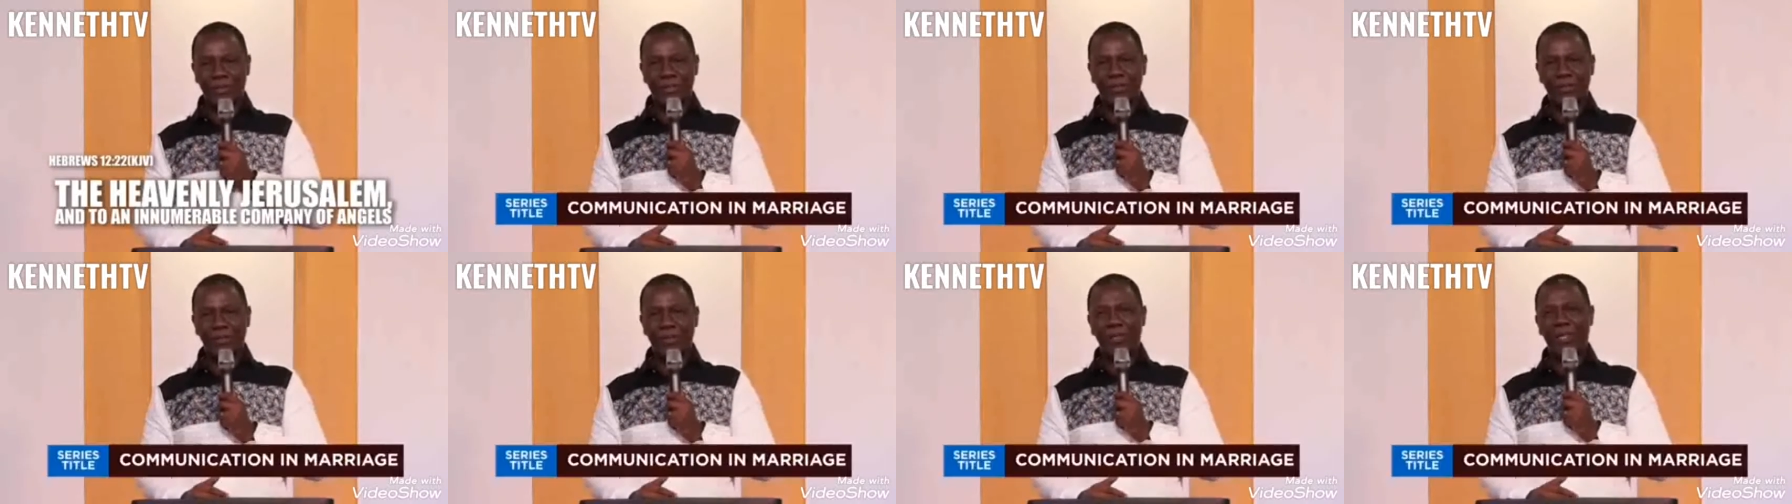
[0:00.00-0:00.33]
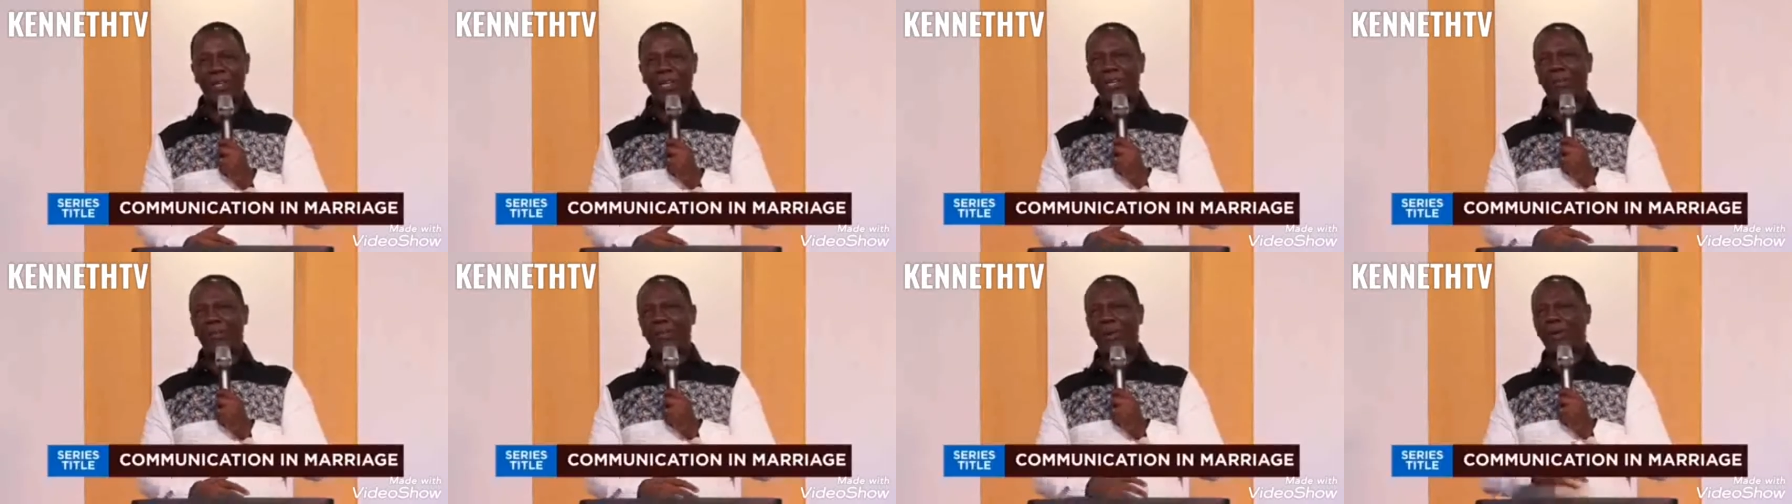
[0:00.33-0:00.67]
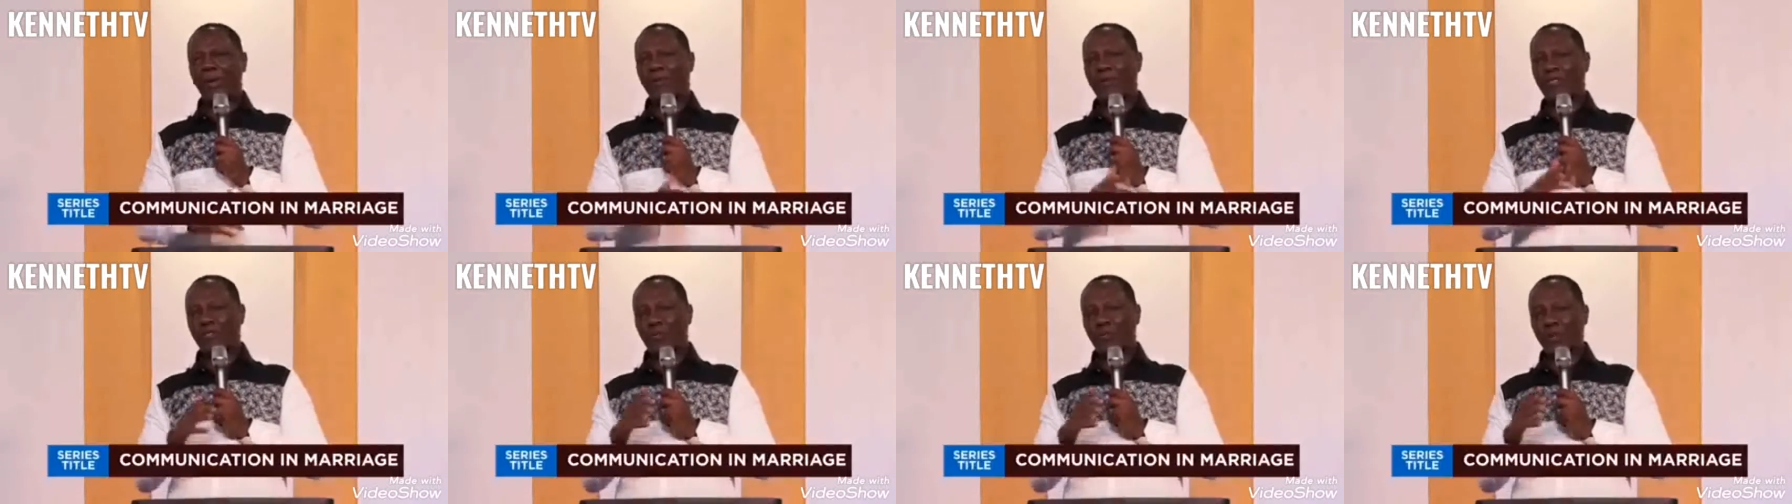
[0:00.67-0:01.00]
So here the
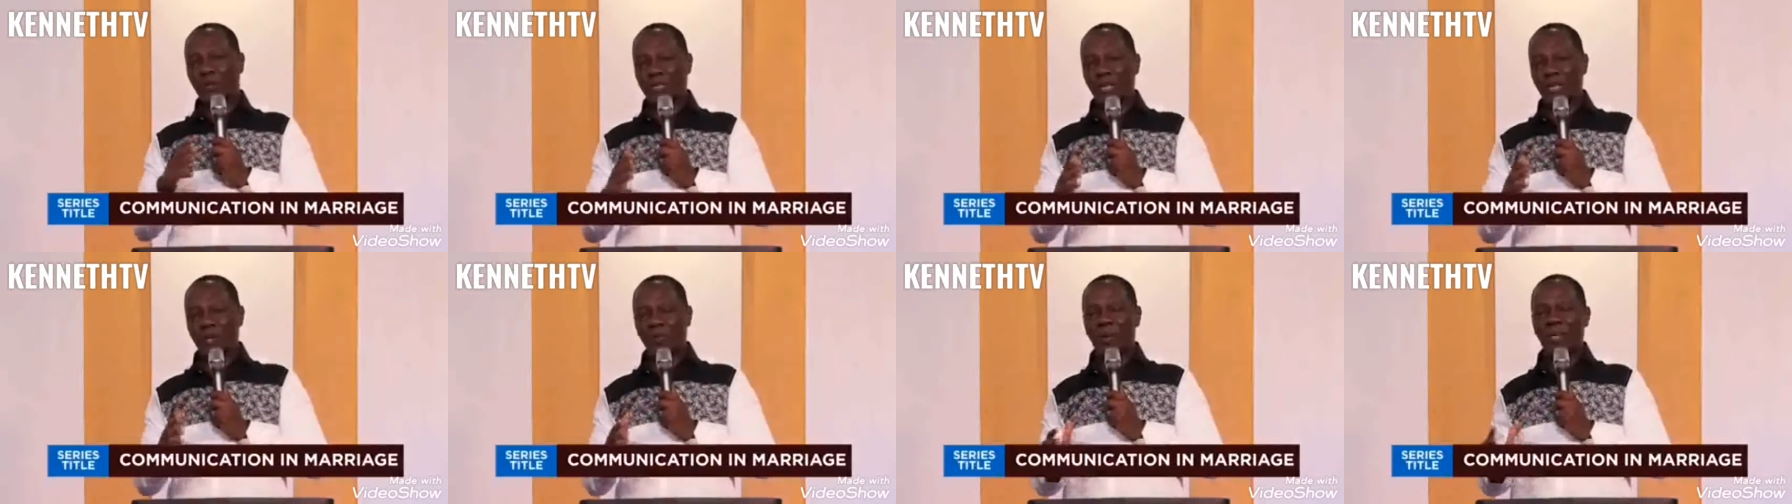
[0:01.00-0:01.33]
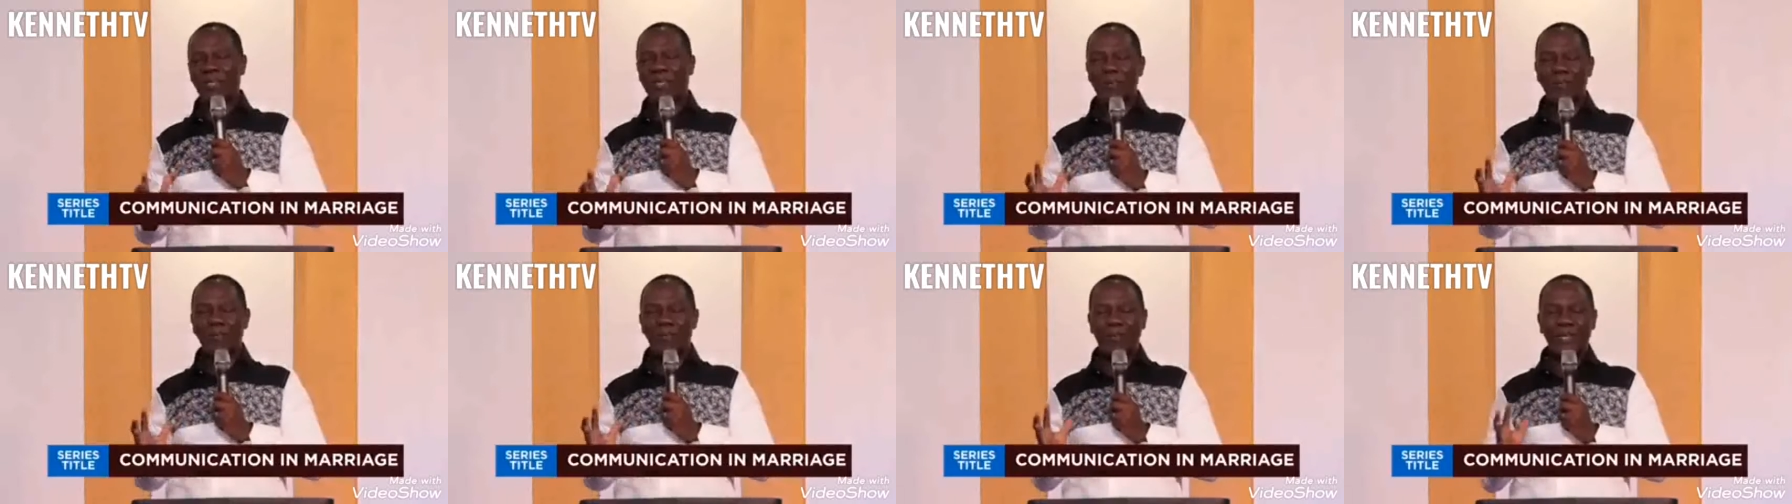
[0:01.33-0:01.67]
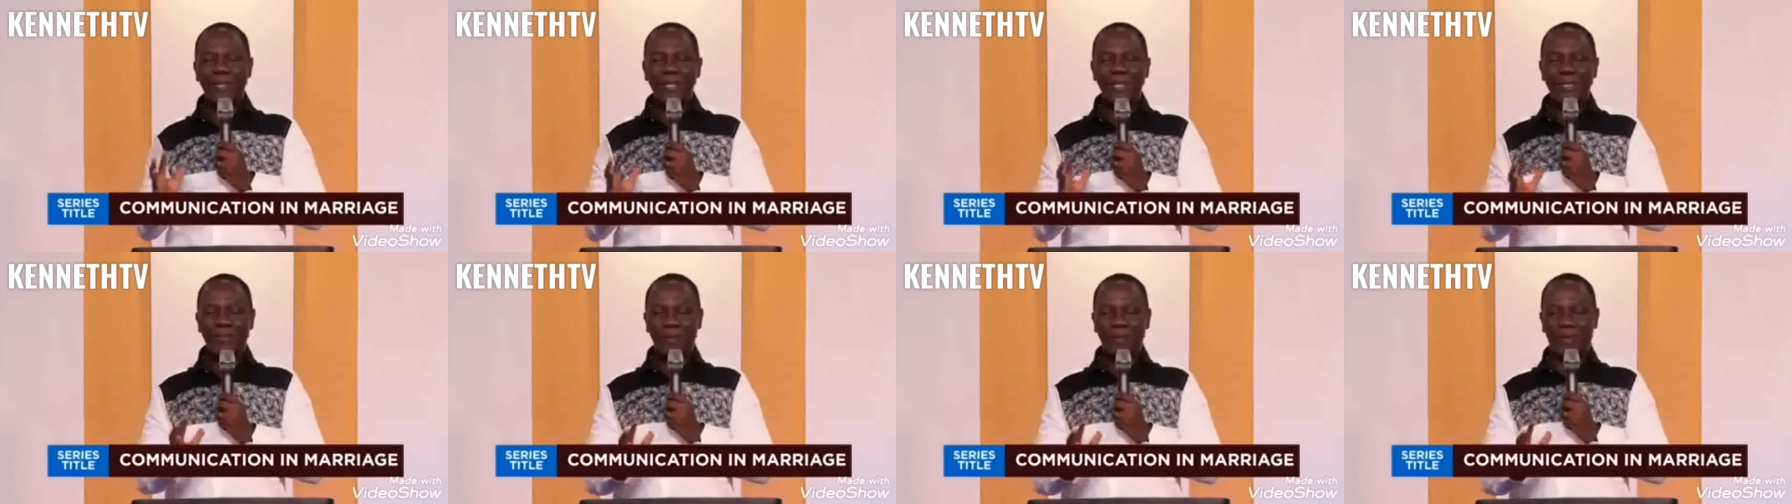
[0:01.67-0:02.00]
Bible is talking about the
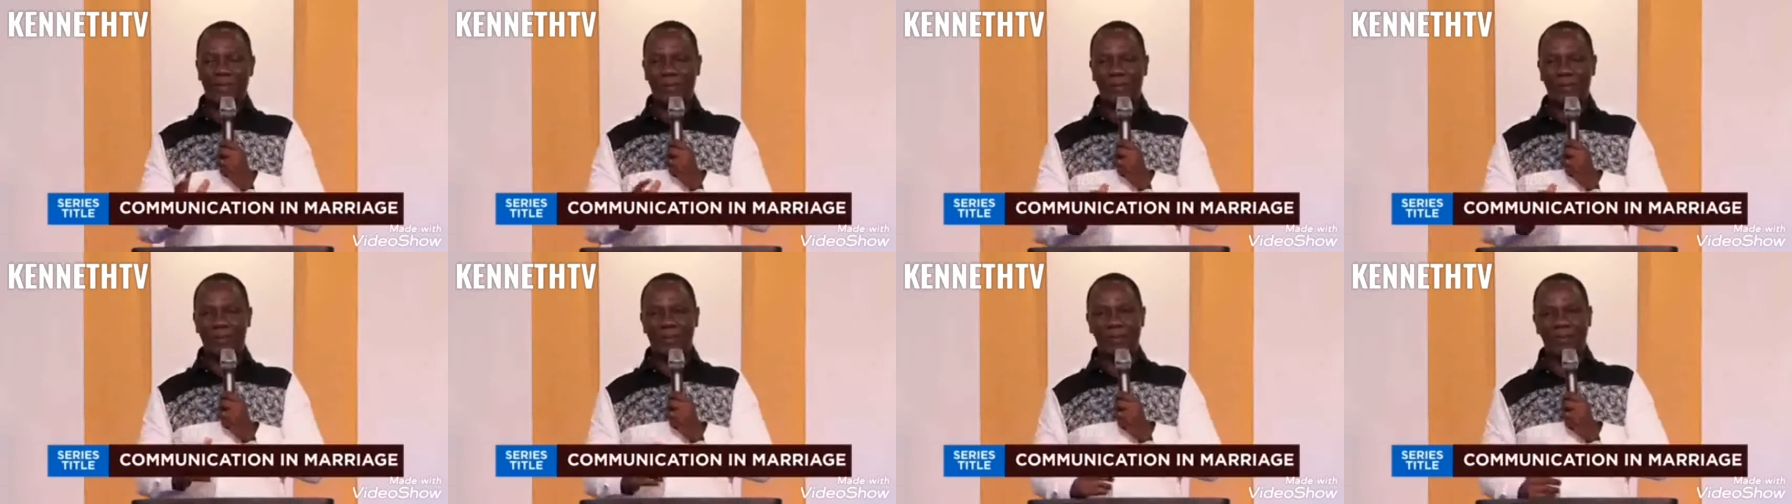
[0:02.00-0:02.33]
believer,